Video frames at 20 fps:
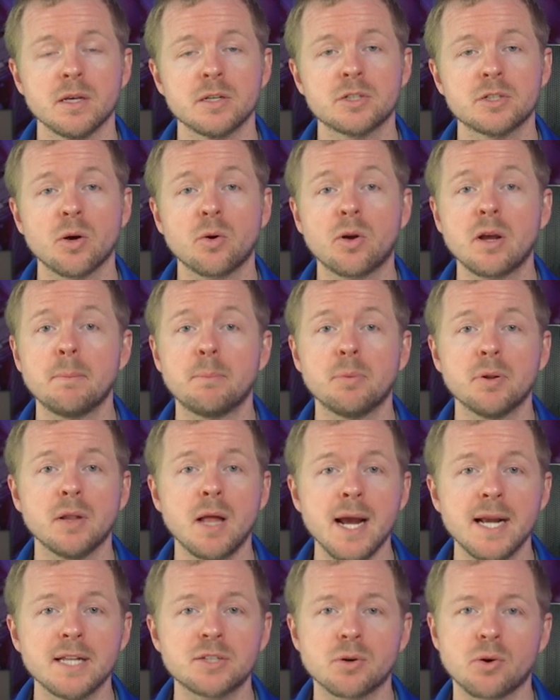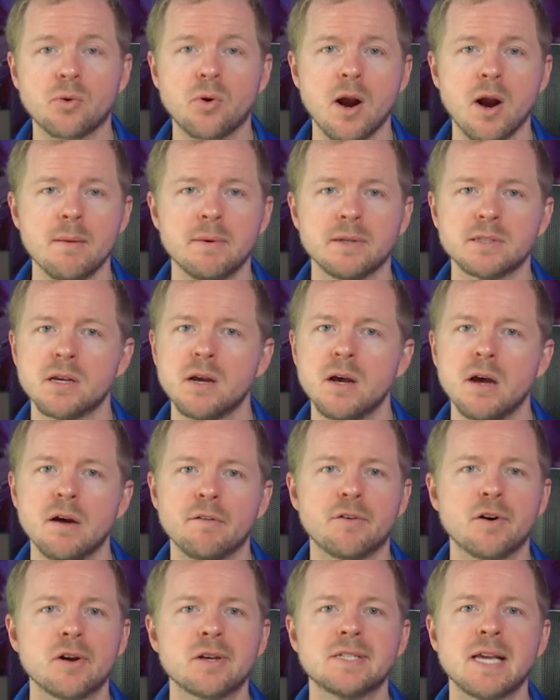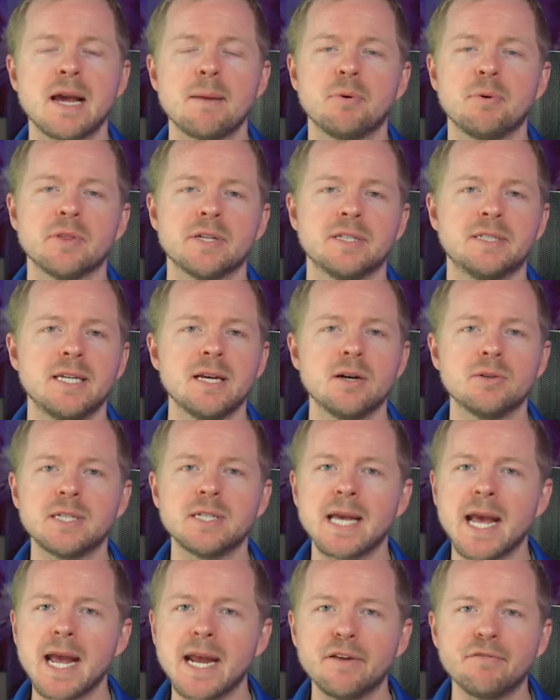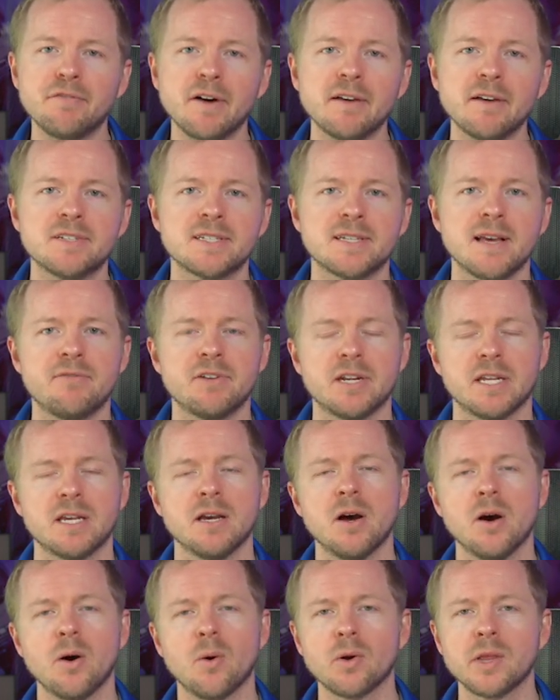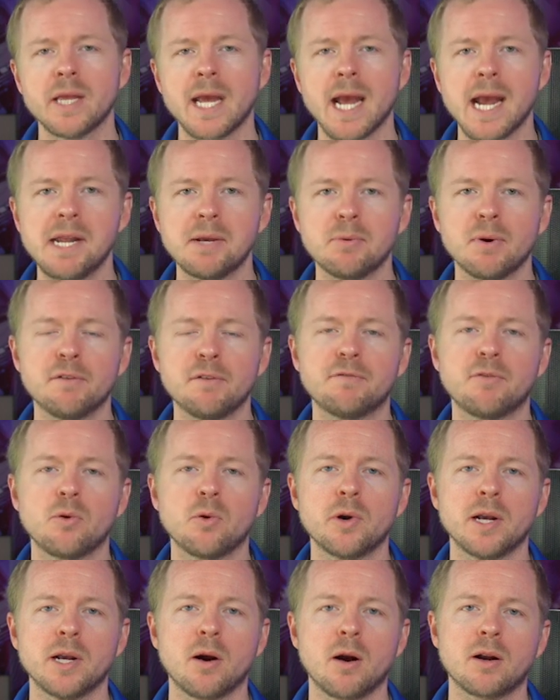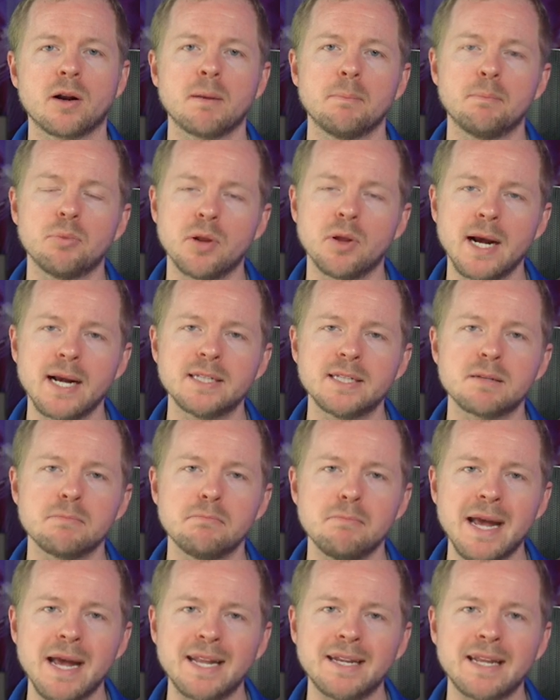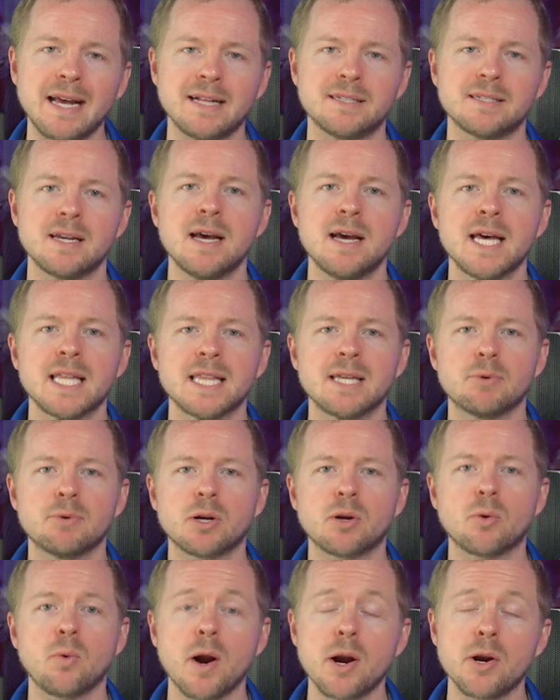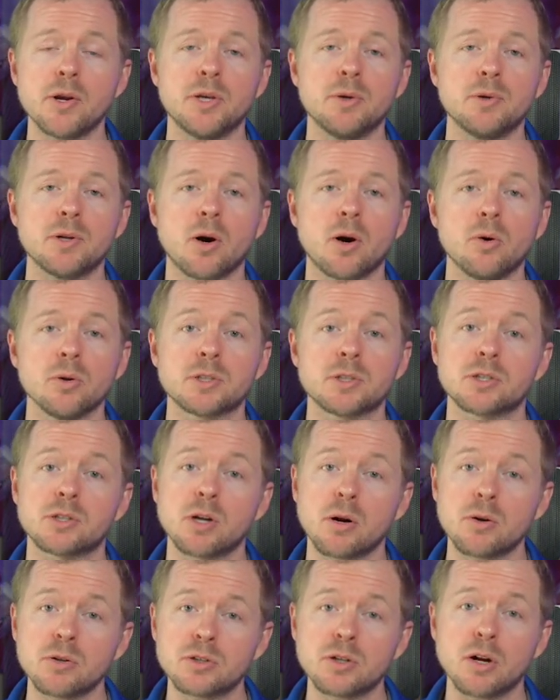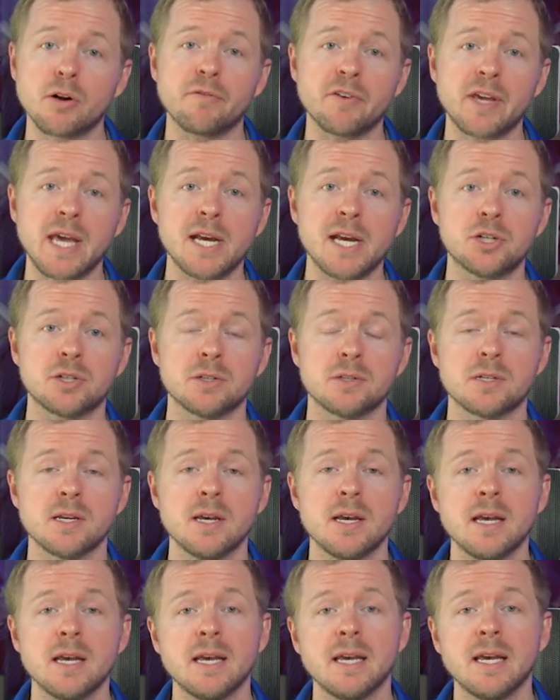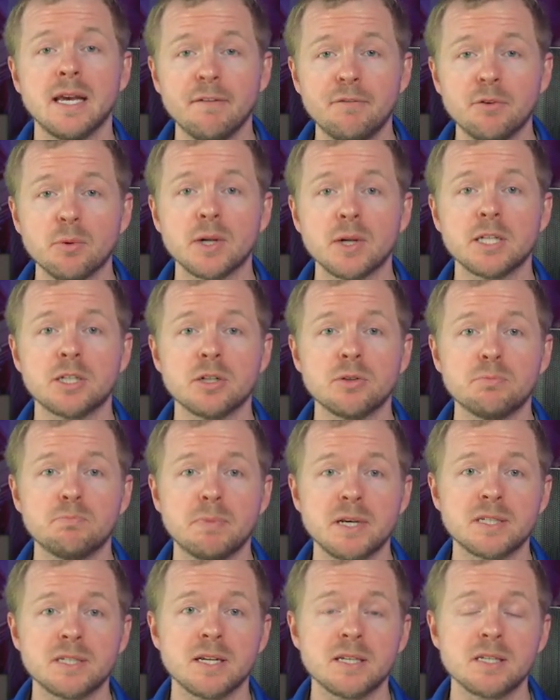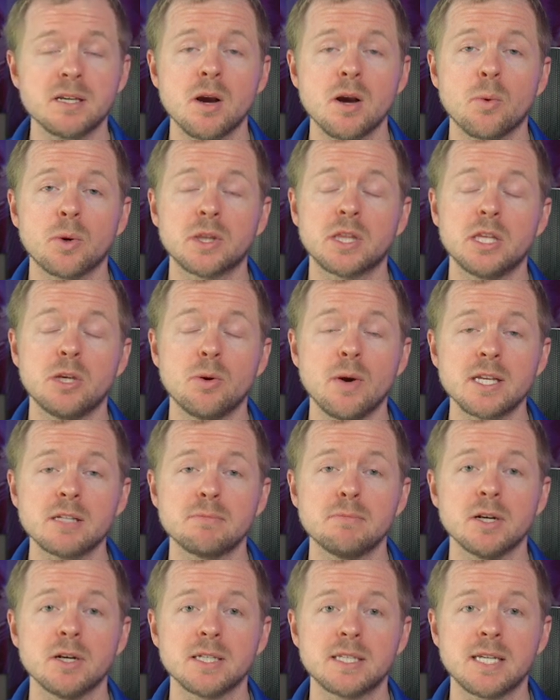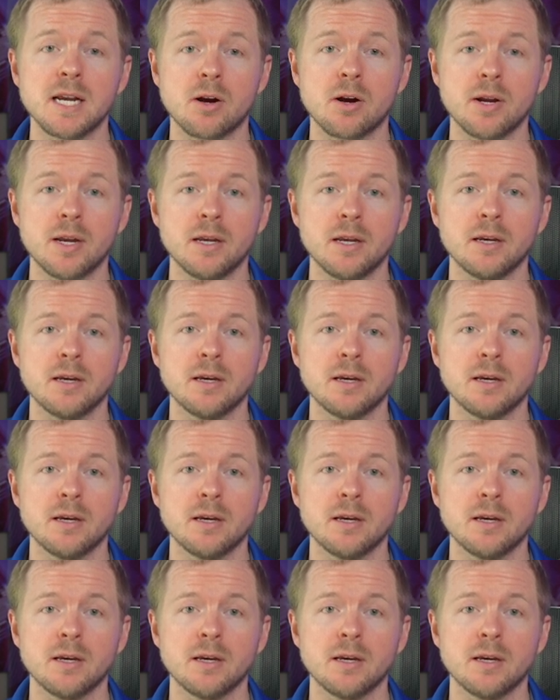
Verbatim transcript: So, compliance requirements. For example, the DoD 8570 or the 8140 are compliance mandates that require you to hold certain certifications if you want to do business with the U.S. military.